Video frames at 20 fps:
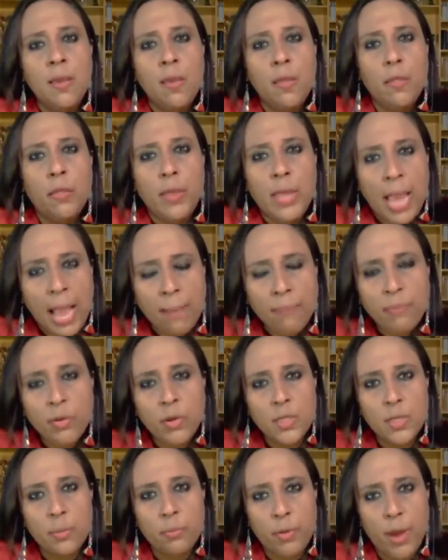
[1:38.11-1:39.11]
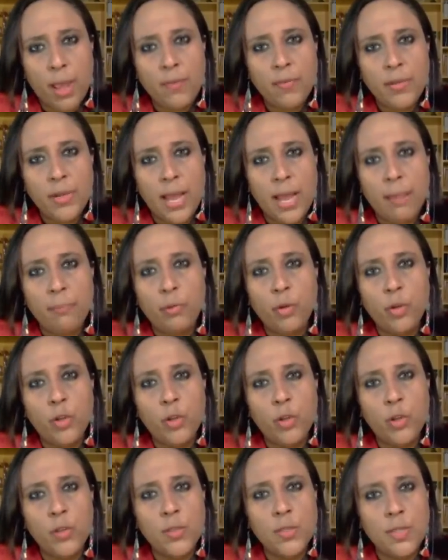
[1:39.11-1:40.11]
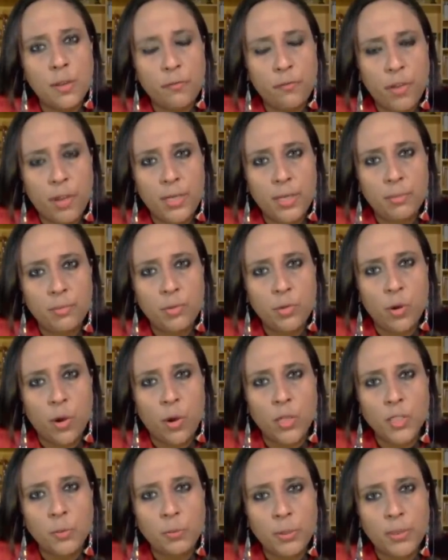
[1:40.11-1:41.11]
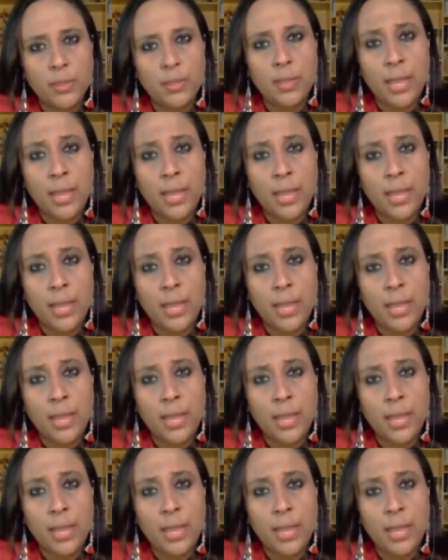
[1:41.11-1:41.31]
the ambulance, the private ambulance that ferried him to hospital,